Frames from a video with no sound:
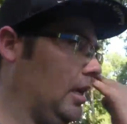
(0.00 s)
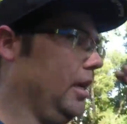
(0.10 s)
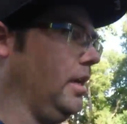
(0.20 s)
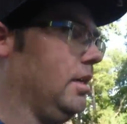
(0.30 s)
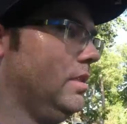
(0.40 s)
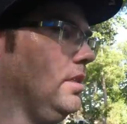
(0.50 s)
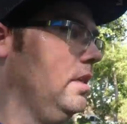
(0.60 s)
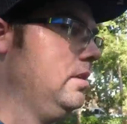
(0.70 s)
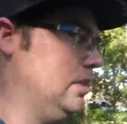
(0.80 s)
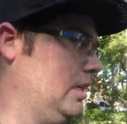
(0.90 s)
is
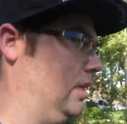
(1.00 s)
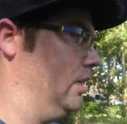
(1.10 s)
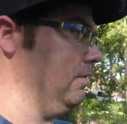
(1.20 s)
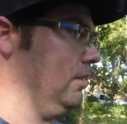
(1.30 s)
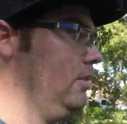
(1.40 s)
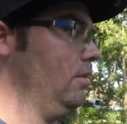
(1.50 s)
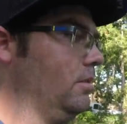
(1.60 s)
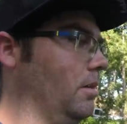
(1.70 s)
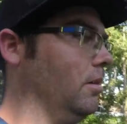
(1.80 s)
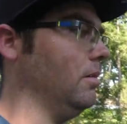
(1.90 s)
went through the
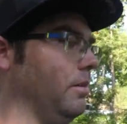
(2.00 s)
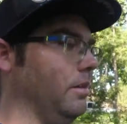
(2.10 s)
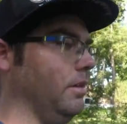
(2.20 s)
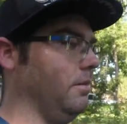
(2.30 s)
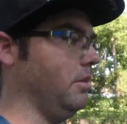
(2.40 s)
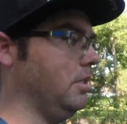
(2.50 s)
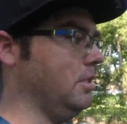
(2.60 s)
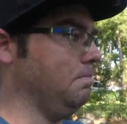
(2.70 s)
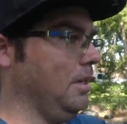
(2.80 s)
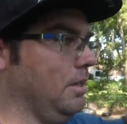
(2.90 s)
struggle of
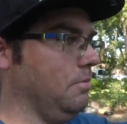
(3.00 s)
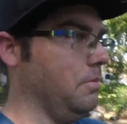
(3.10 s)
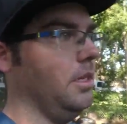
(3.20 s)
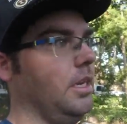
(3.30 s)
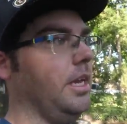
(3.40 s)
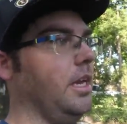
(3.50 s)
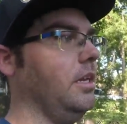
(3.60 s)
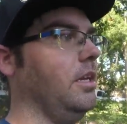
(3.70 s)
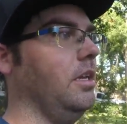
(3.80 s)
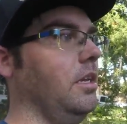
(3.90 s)
spending one
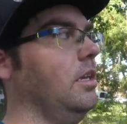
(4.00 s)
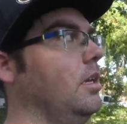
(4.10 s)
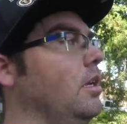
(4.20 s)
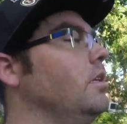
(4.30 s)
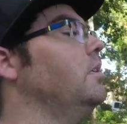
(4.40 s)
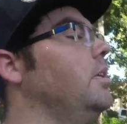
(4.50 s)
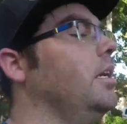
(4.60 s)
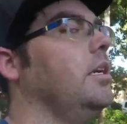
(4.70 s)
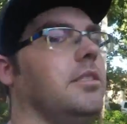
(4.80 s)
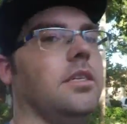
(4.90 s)
day two
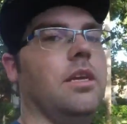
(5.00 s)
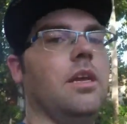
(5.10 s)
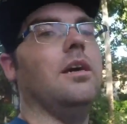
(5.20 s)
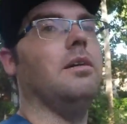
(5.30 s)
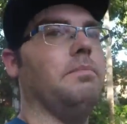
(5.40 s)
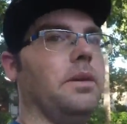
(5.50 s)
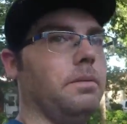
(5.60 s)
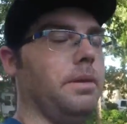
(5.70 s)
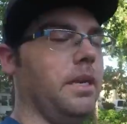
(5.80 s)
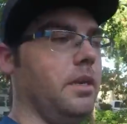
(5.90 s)
days on um,
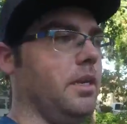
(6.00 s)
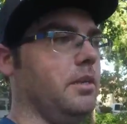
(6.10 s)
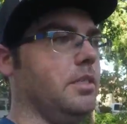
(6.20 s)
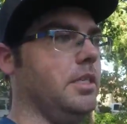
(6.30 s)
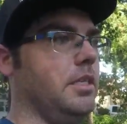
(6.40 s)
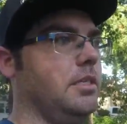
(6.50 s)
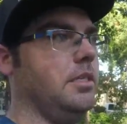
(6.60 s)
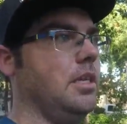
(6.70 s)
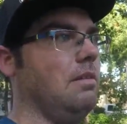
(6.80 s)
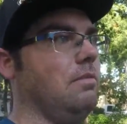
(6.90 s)
pairing preparing out a
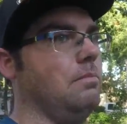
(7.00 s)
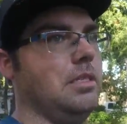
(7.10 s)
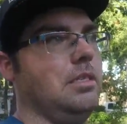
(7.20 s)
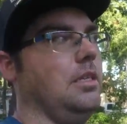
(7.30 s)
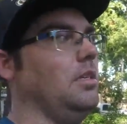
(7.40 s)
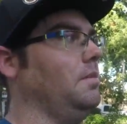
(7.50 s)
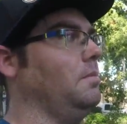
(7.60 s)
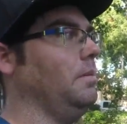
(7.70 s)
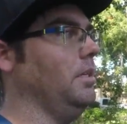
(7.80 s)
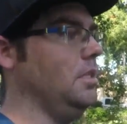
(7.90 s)
67 Mustang leaf
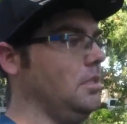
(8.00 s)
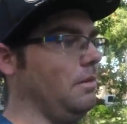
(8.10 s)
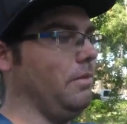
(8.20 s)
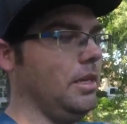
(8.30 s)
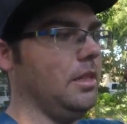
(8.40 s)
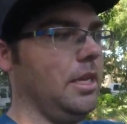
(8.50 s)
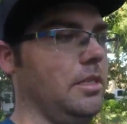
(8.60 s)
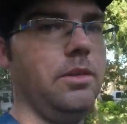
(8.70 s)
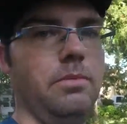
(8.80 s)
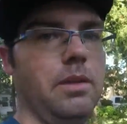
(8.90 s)
springs just to find that they
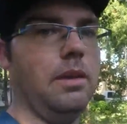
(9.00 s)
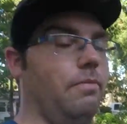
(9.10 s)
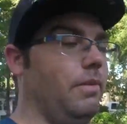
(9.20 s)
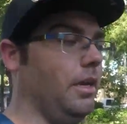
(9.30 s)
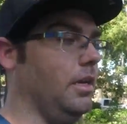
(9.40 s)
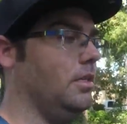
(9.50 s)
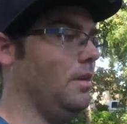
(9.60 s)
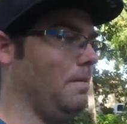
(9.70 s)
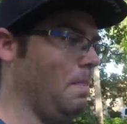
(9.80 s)
do not fit